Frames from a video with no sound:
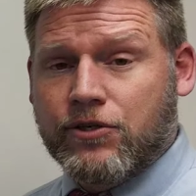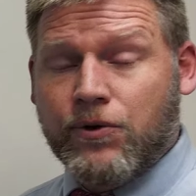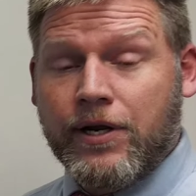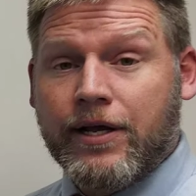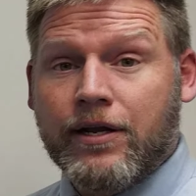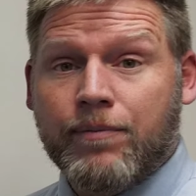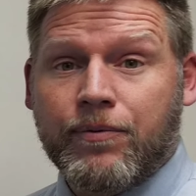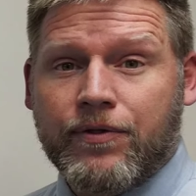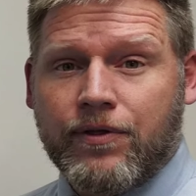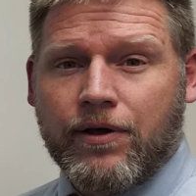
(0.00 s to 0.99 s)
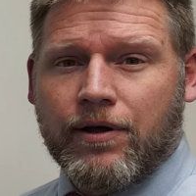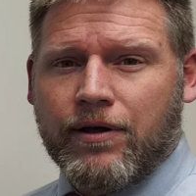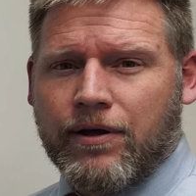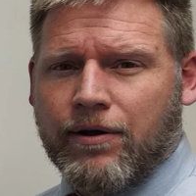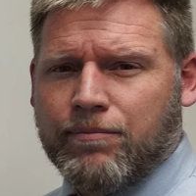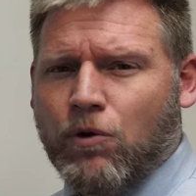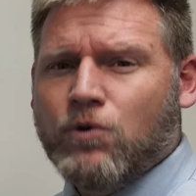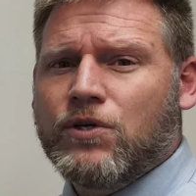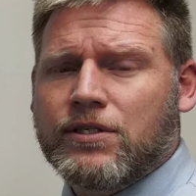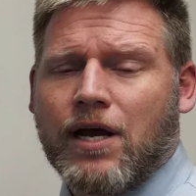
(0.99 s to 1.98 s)
going to end up with,
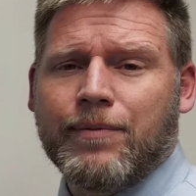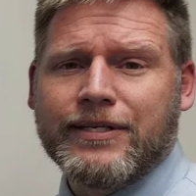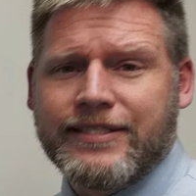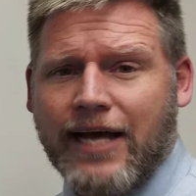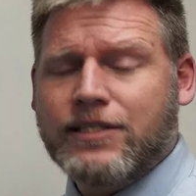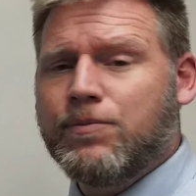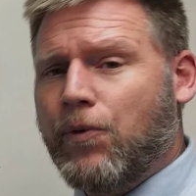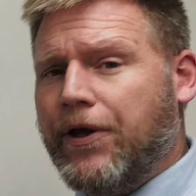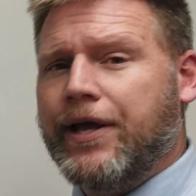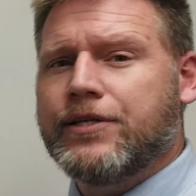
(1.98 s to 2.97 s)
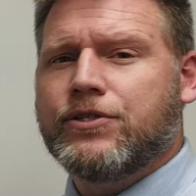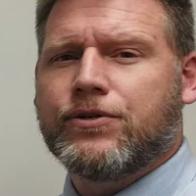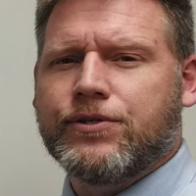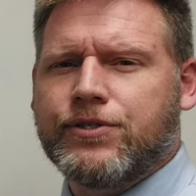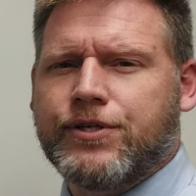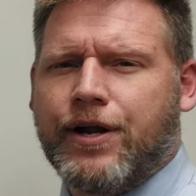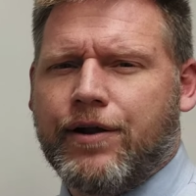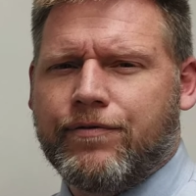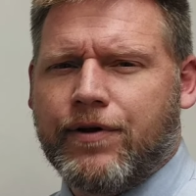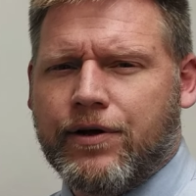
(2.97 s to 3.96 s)
most of the time, a decimal answer instead
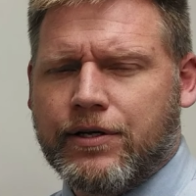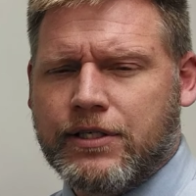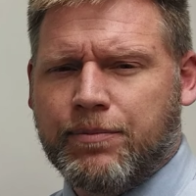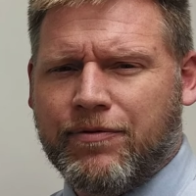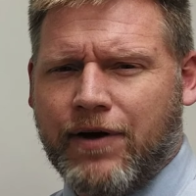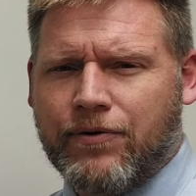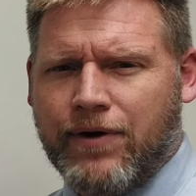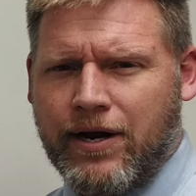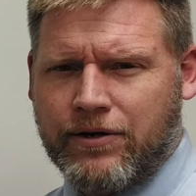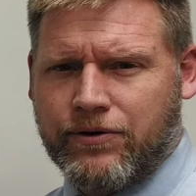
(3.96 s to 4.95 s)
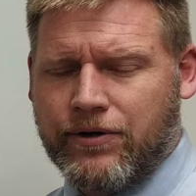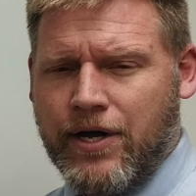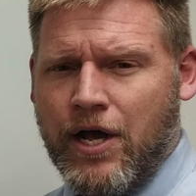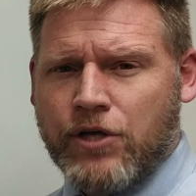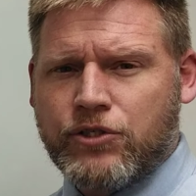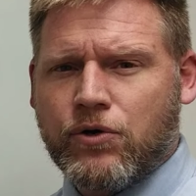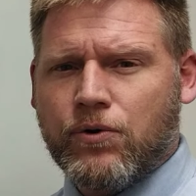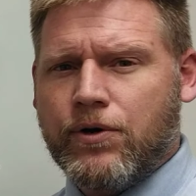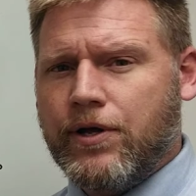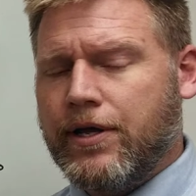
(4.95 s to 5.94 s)
of a simplified radical.
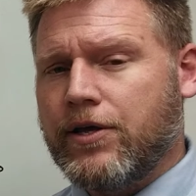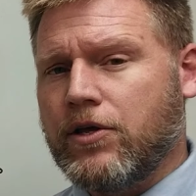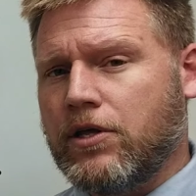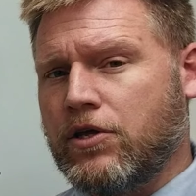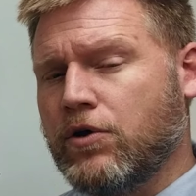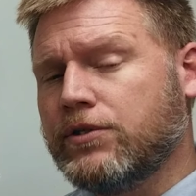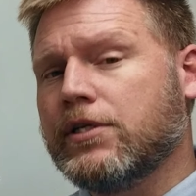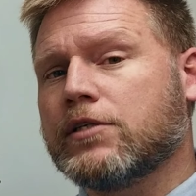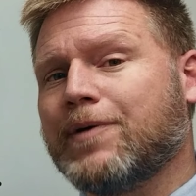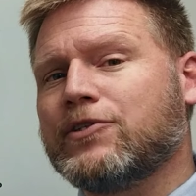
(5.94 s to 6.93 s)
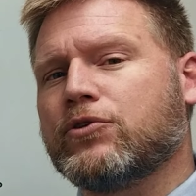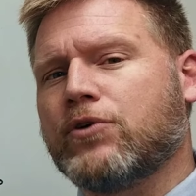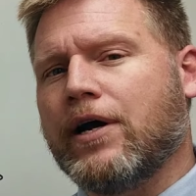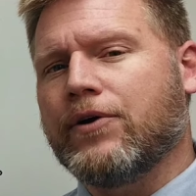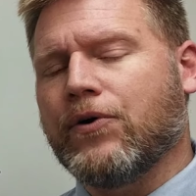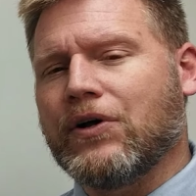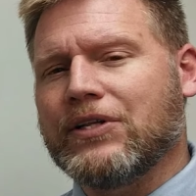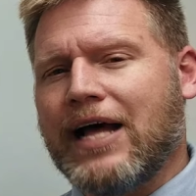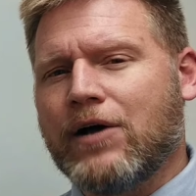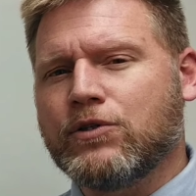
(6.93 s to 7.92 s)
So, using the special triangle
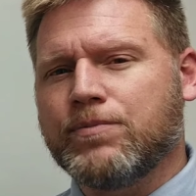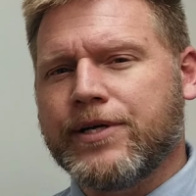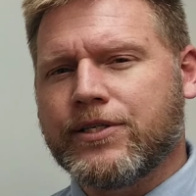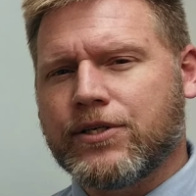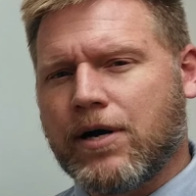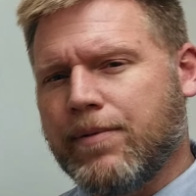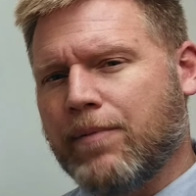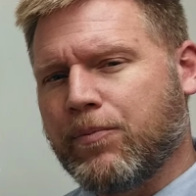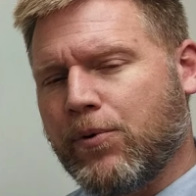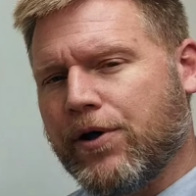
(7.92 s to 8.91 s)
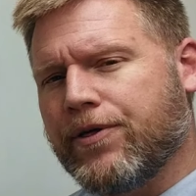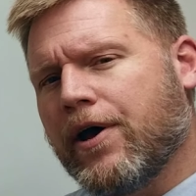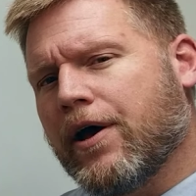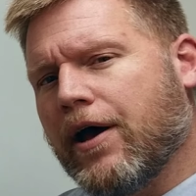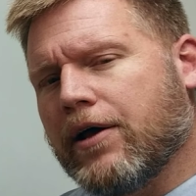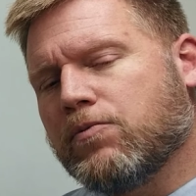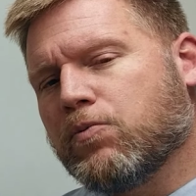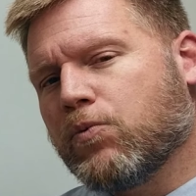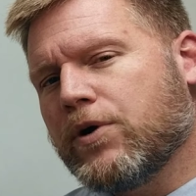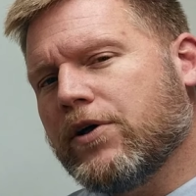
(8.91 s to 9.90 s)
allows me to come up with a
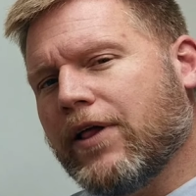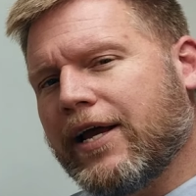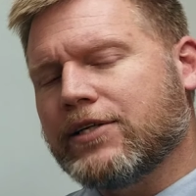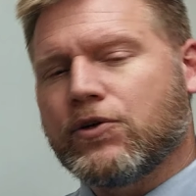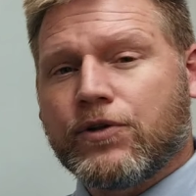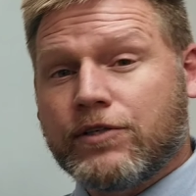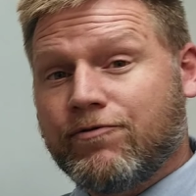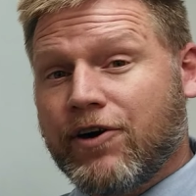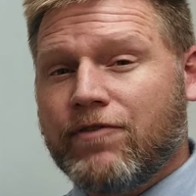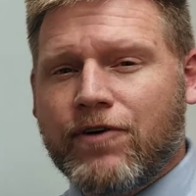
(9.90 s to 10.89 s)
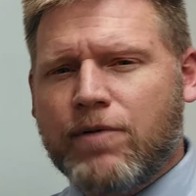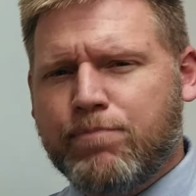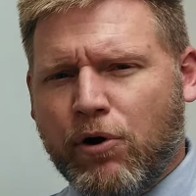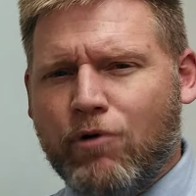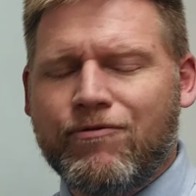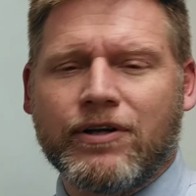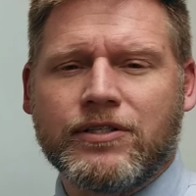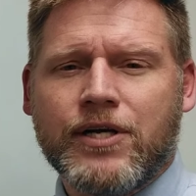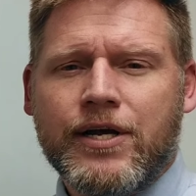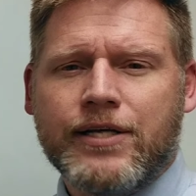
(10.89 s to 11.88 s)
real answer that's very, very
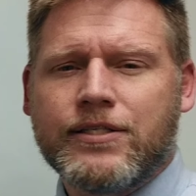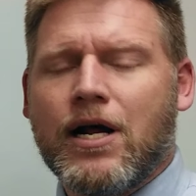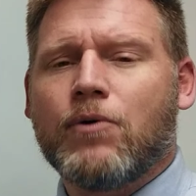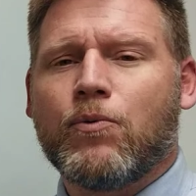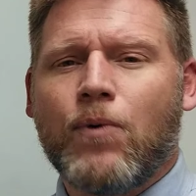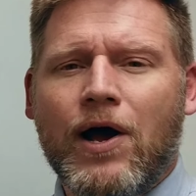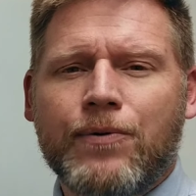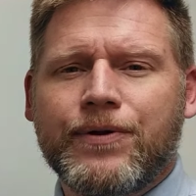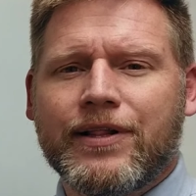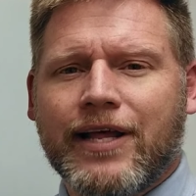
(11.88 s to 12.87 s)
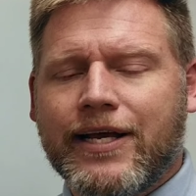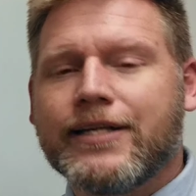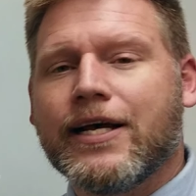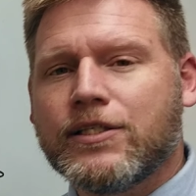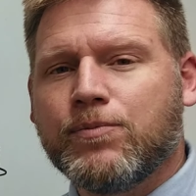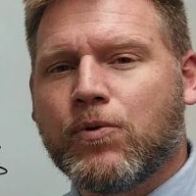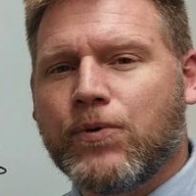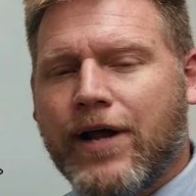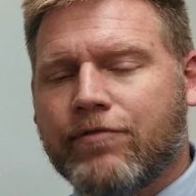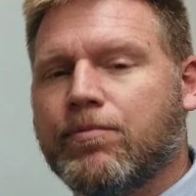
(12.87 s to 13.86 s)
perfect. It's not rounded like a decimal
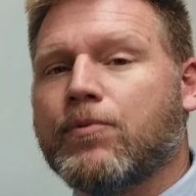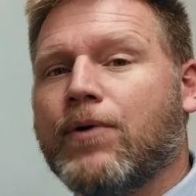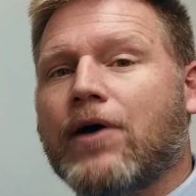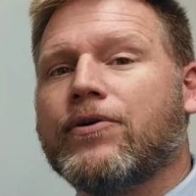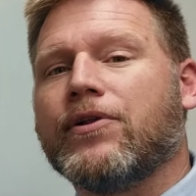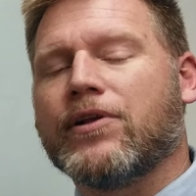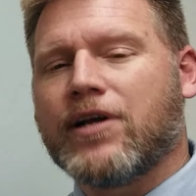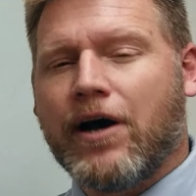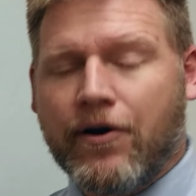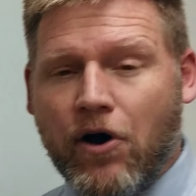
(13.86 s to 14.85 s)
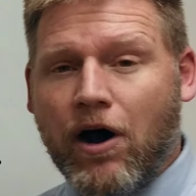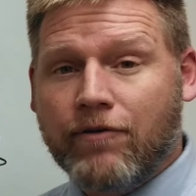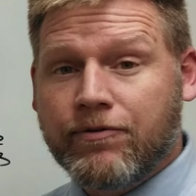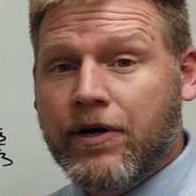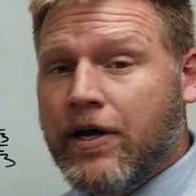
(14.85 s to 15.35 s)
would have to be rounded and cut off.